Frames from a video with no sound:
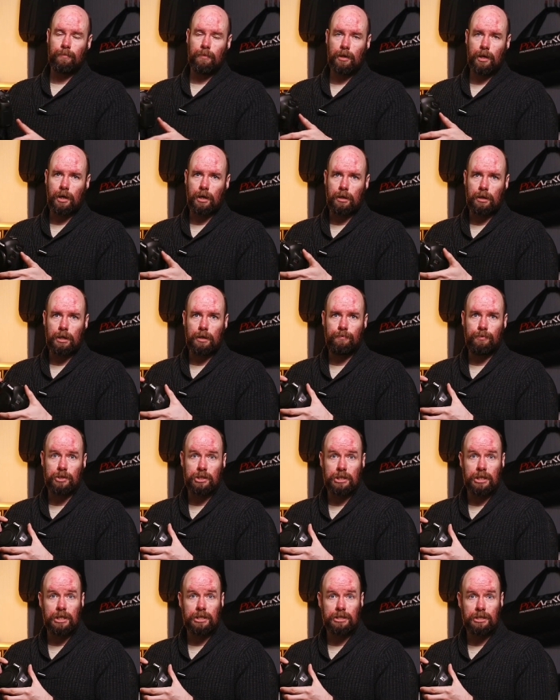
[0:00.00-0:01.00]
ah, if you're
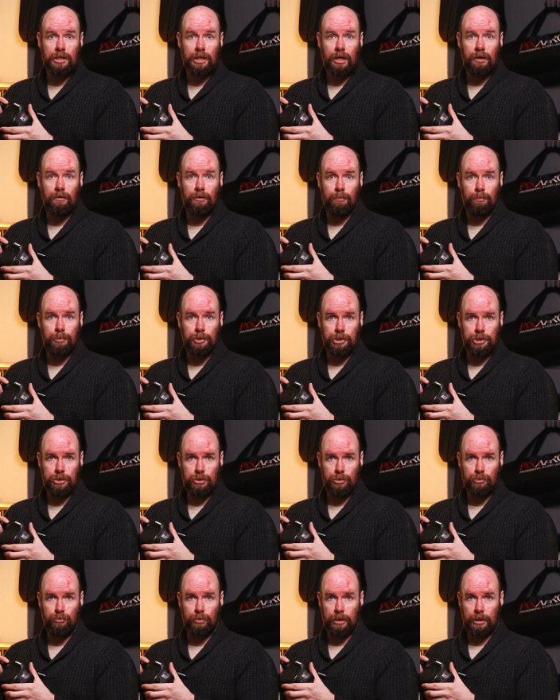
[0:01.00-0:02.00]
starting out in
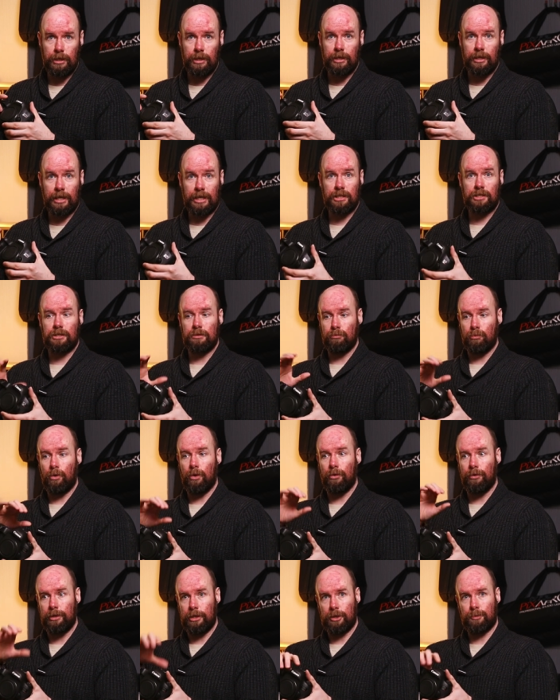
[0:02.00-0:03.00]
business, really, that's the,
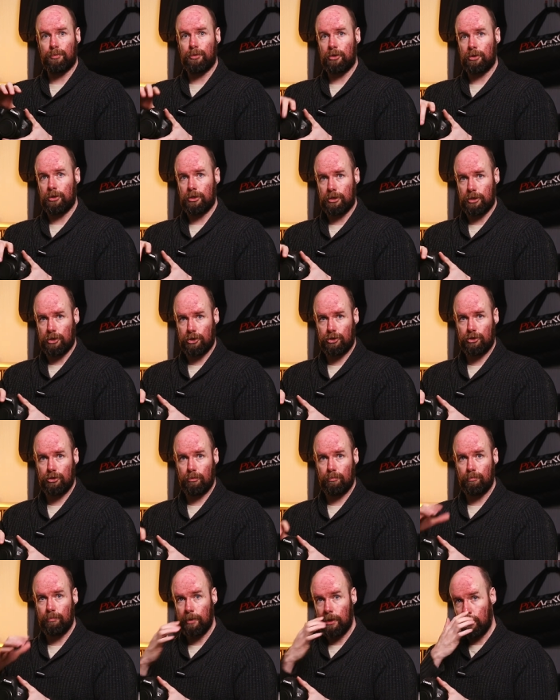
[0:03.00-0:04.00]
what these purchases
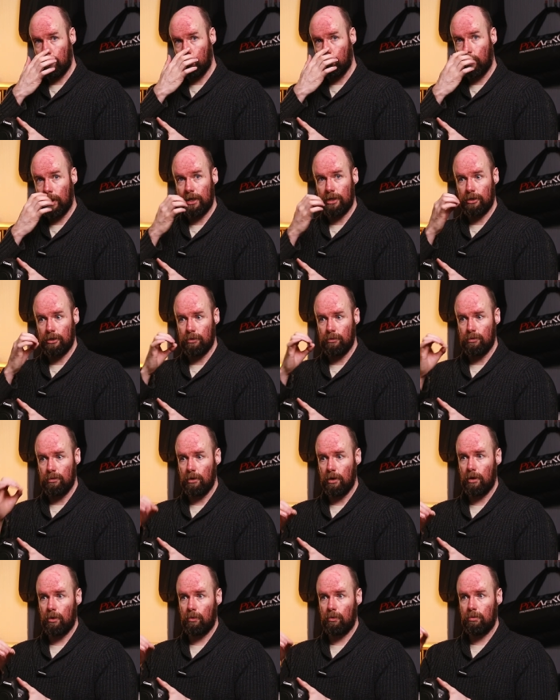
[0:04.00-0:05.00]
should be when you
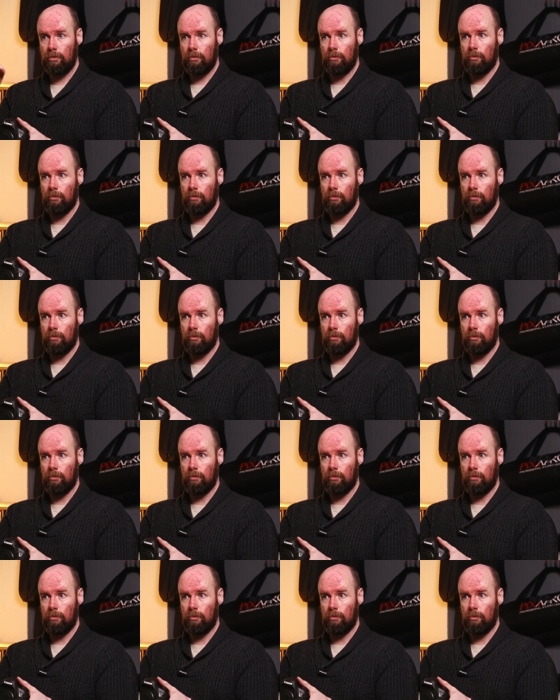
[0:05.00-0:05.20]
know